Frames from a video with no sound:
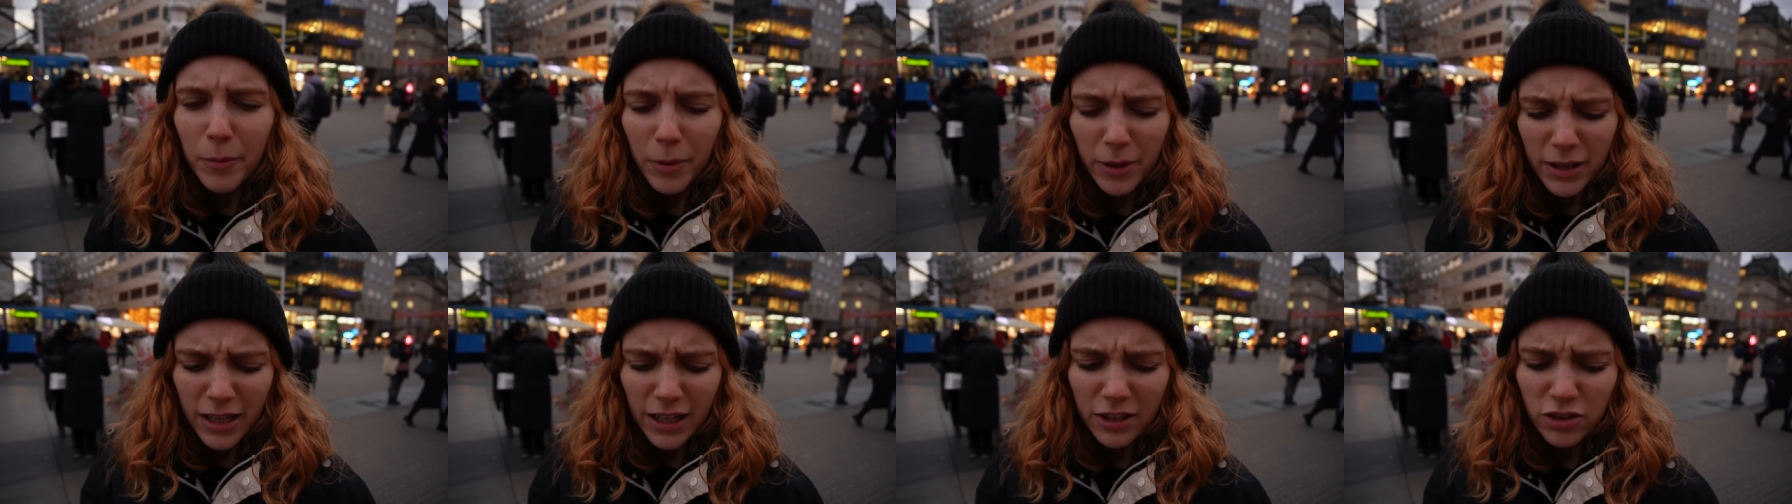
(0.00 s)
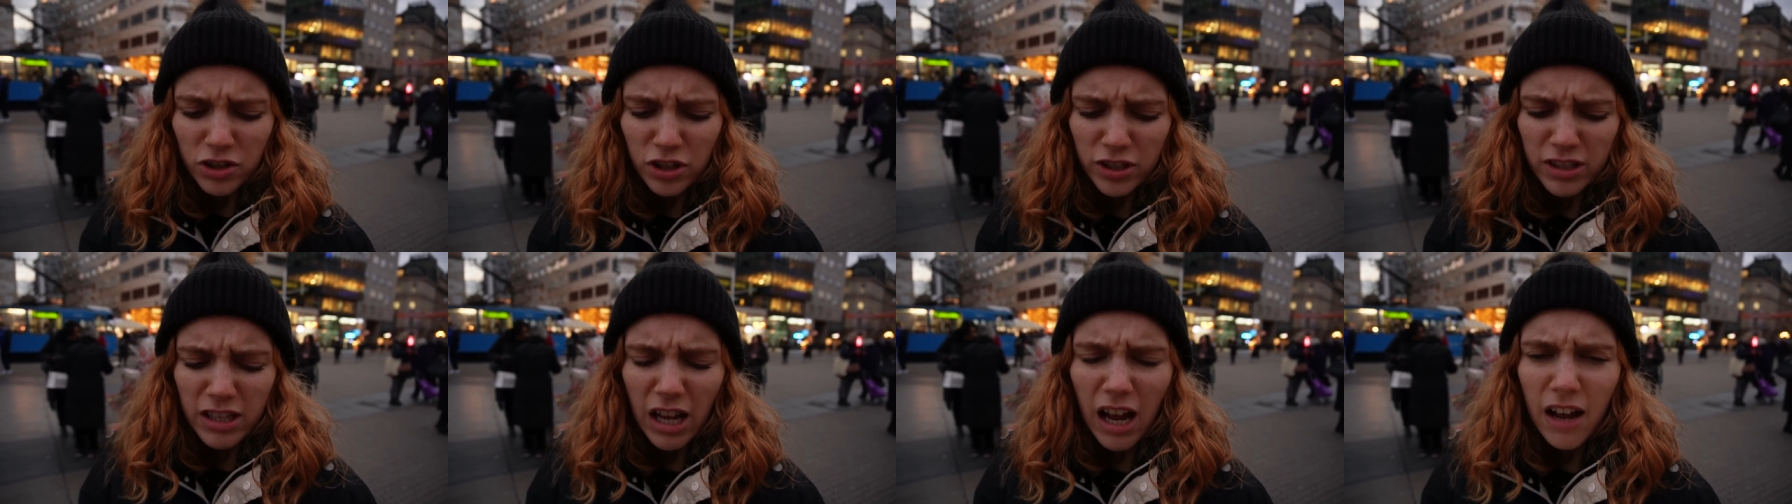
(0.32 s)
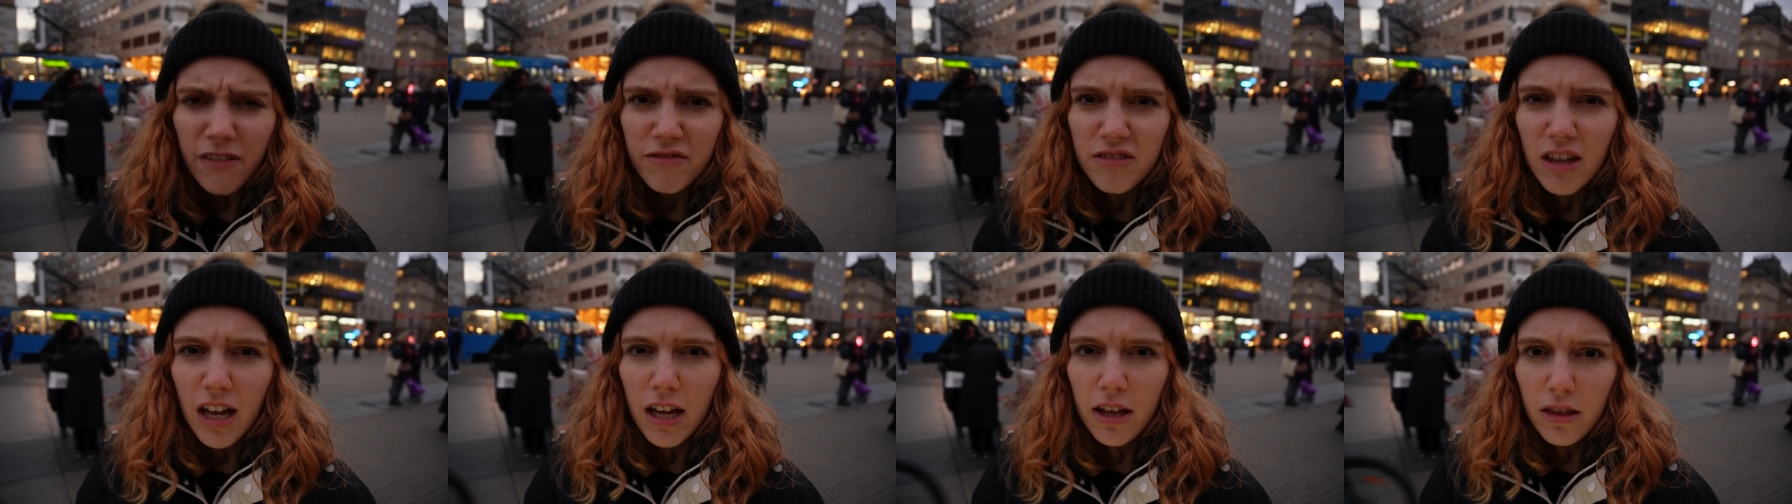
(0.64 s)
But then just to
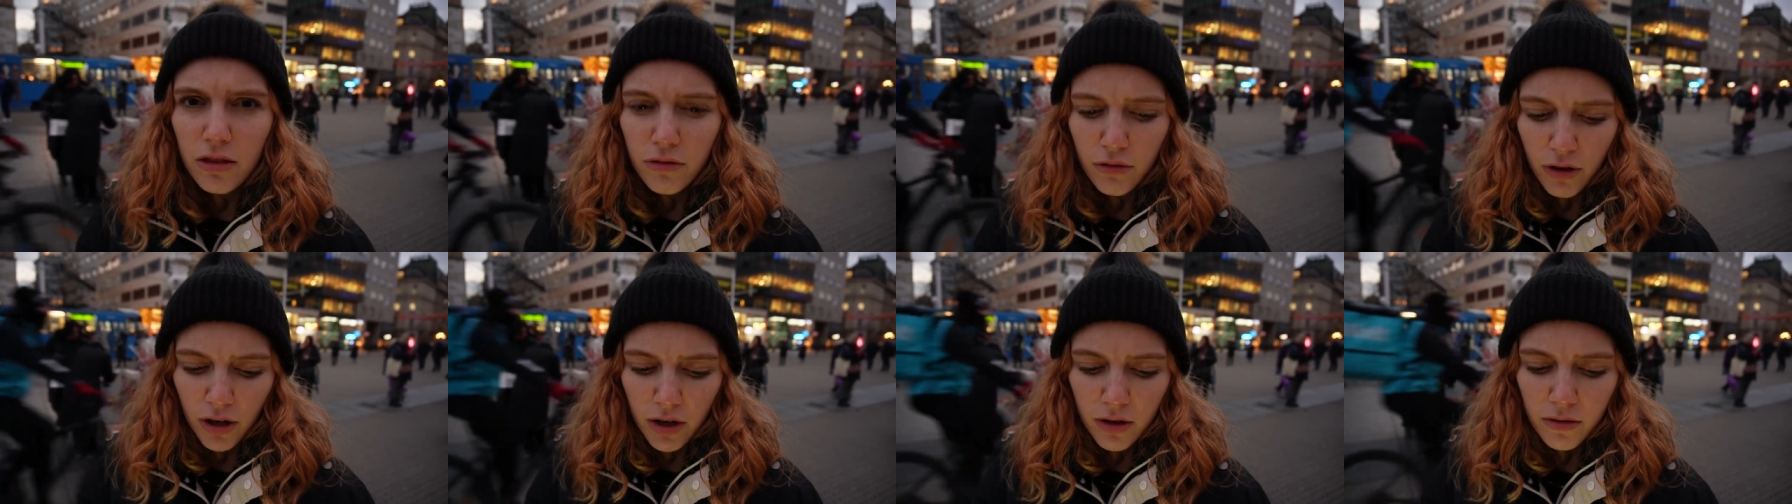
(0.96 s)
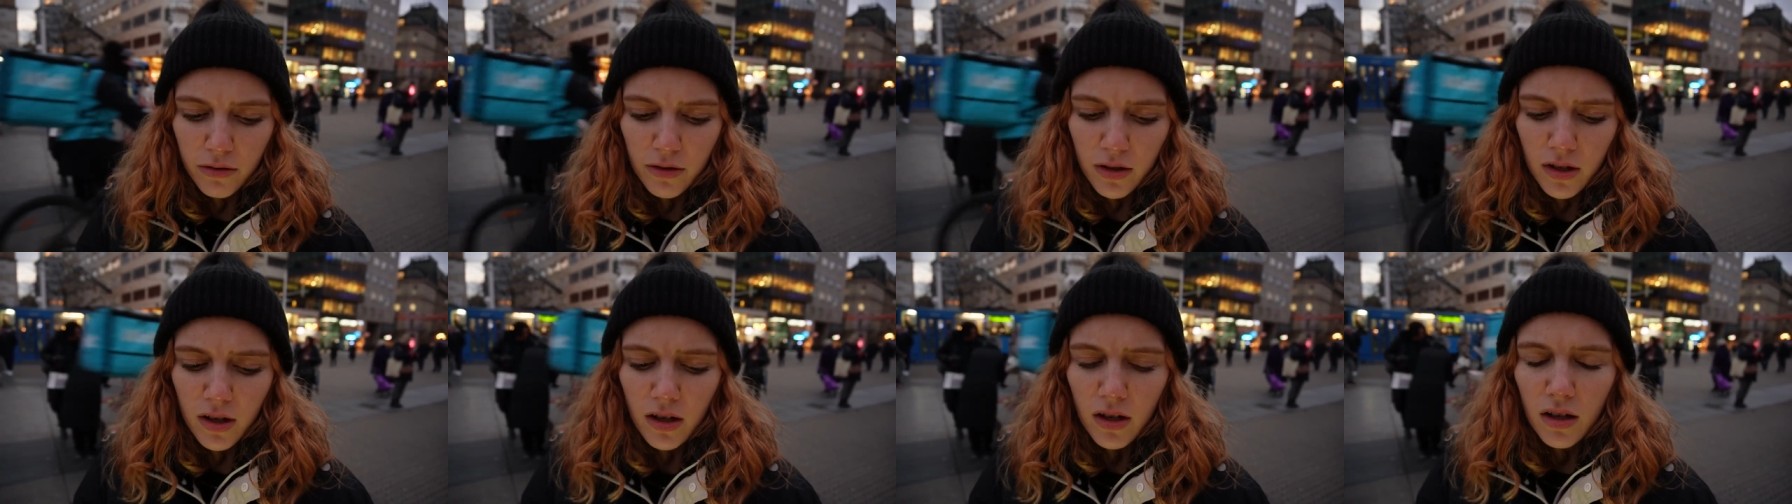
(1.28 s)
have that through,